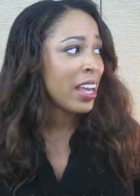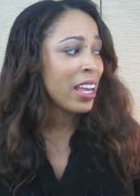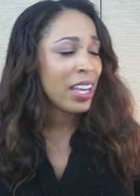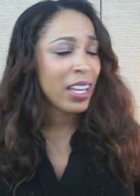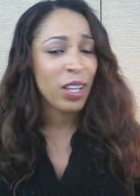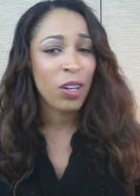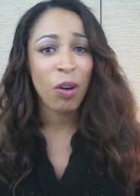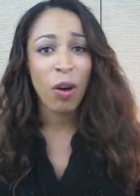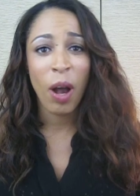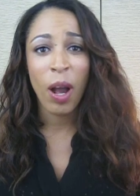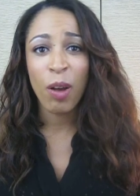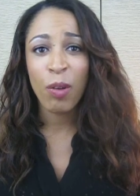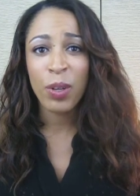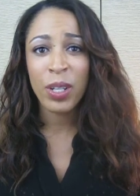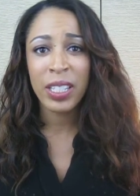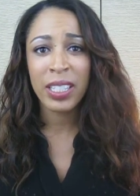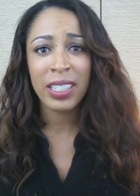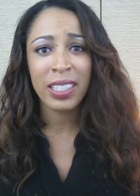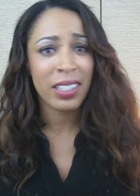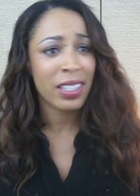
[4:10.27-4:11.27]
you know, I
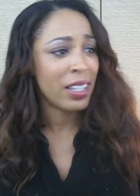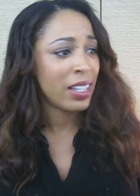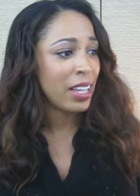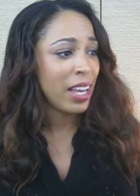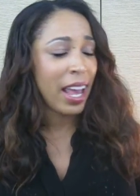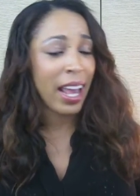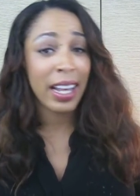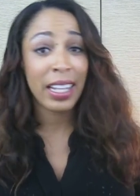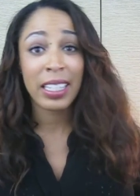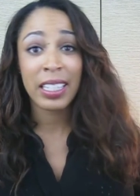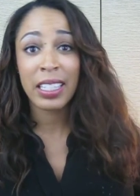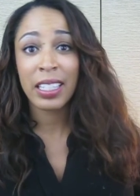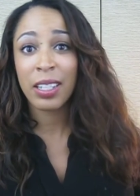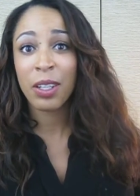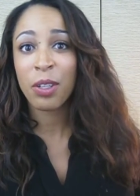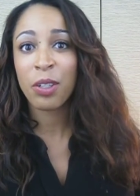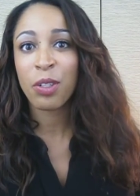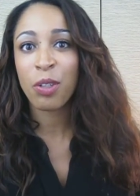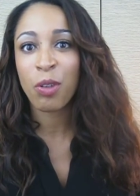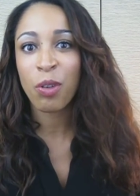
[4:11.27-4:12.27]
was X
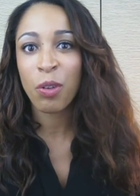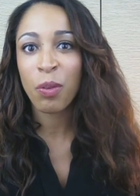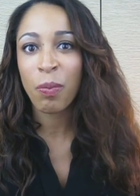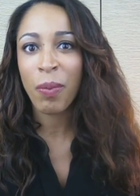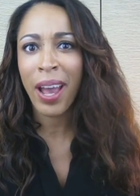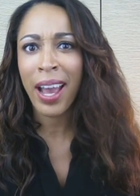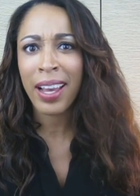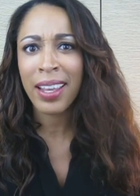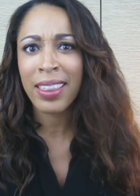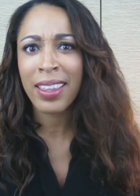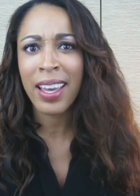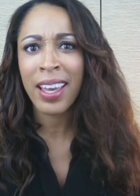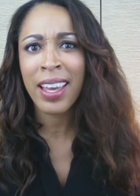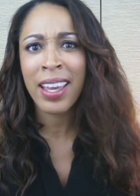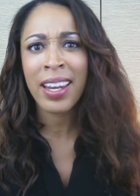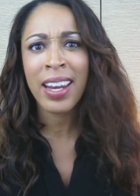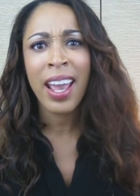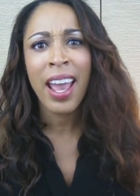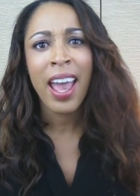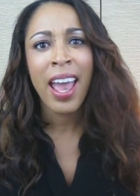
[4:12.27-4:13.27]
years old back
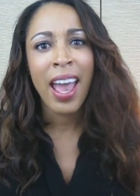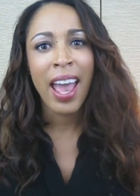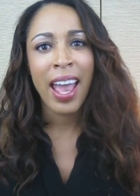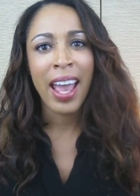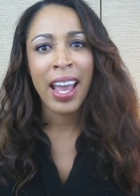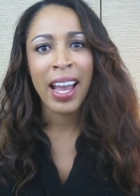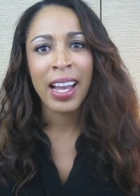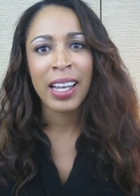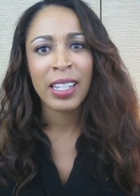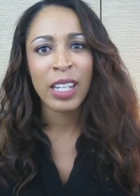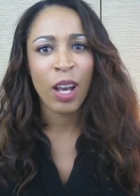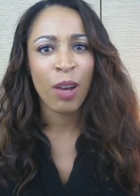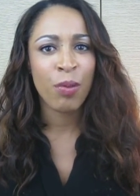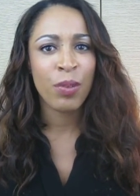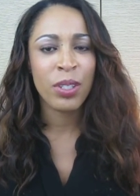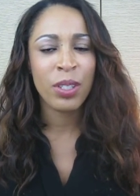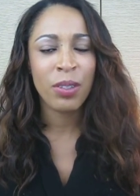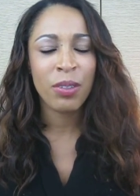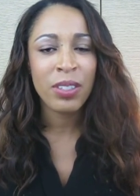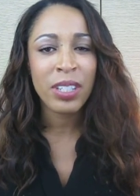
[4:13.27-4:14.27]
then and I
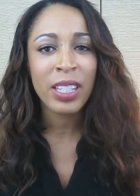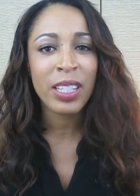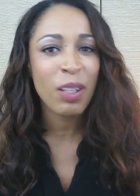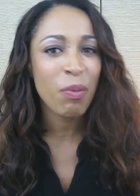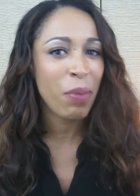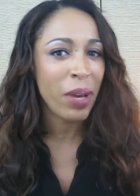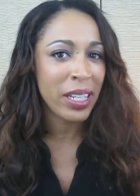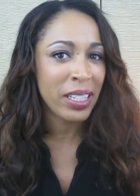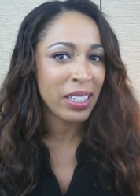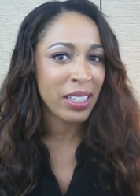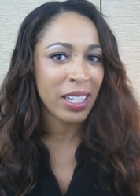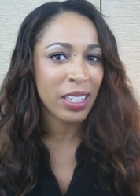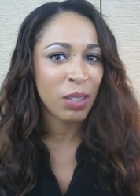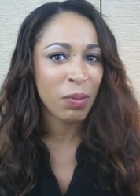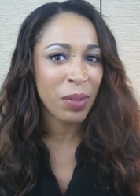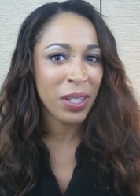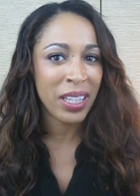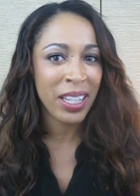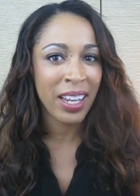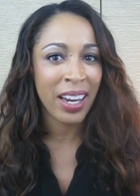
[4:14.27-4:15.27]
was using the best
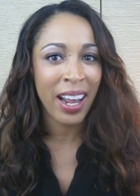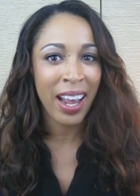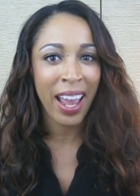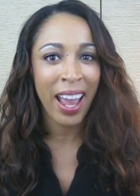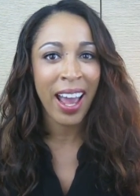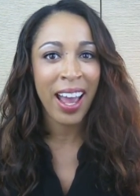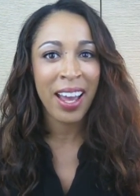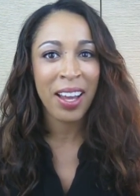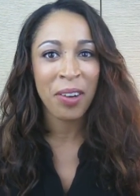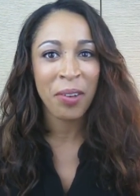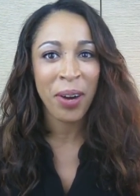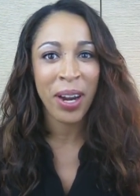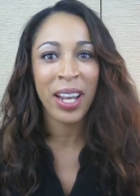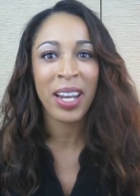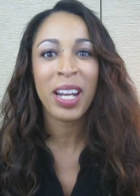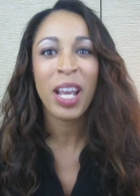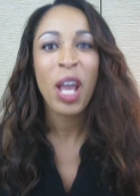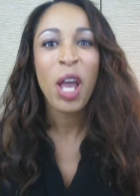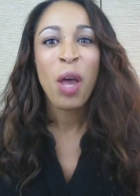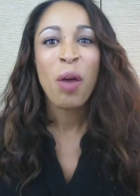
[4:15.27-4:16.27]
judgment that I had, right?
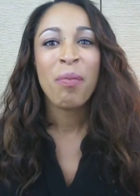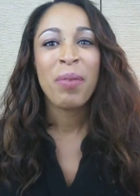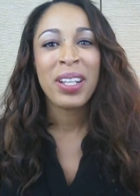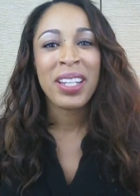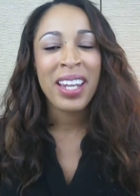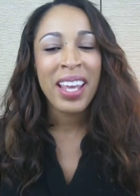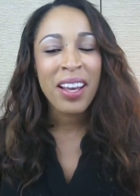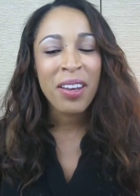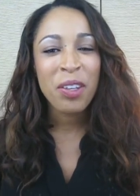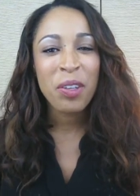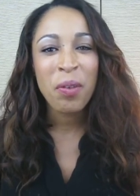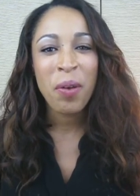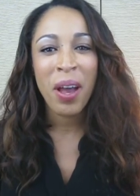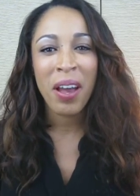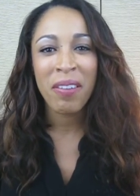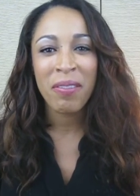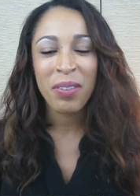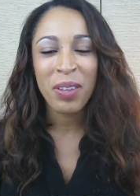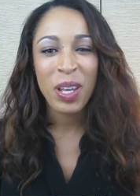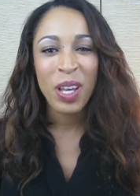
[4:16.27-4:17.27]
But now you
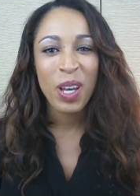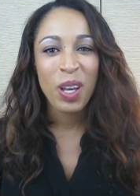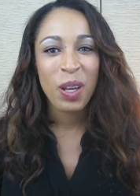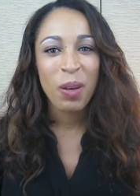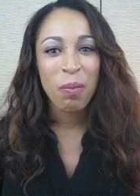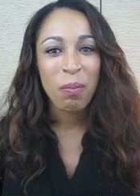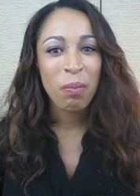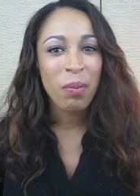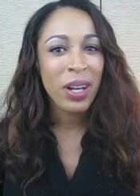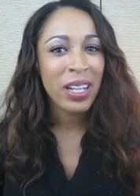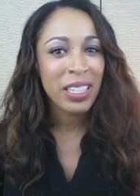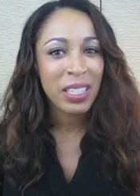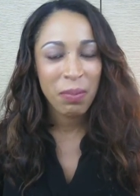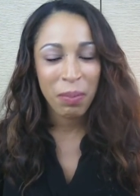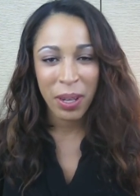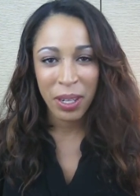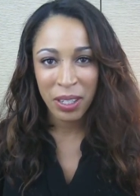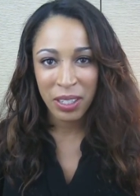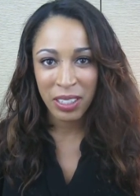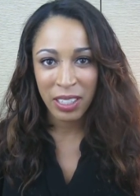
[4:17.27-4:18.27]
have much
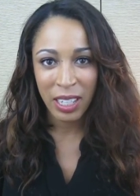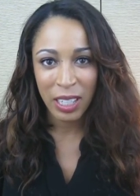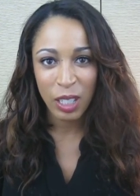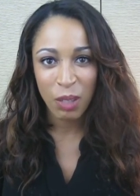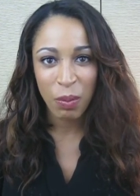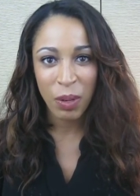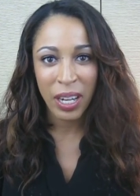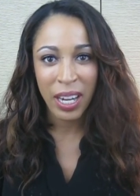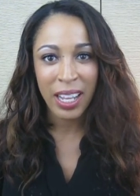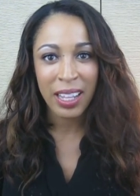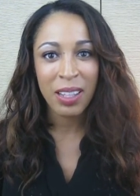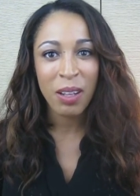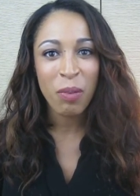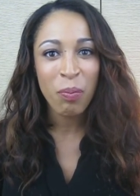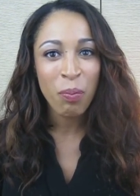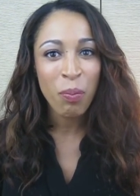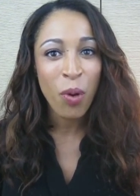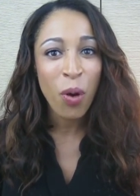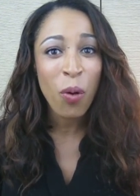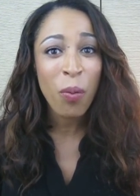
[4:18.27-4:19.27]
better judgment. And the
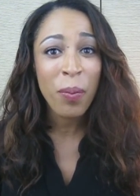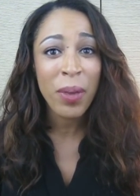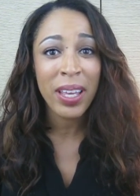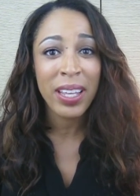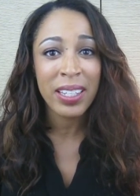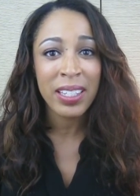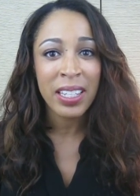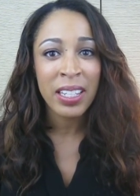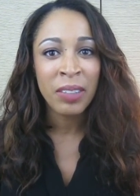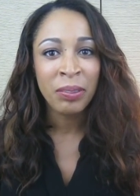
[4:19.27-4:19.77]
moment